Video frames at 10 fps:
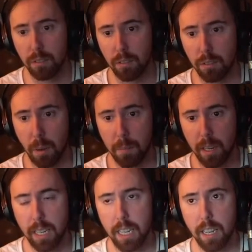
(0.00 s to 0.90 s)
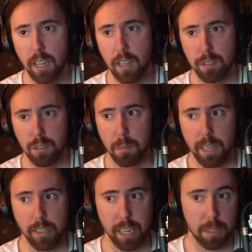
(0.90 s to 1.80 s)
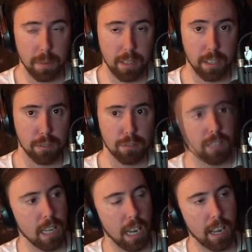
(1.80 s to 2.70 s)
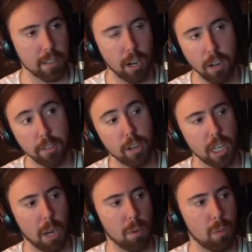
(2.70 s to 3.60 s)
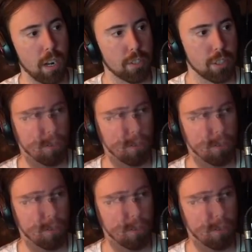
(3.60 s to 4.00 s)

Somebody linked me this, and I thought I would watch it.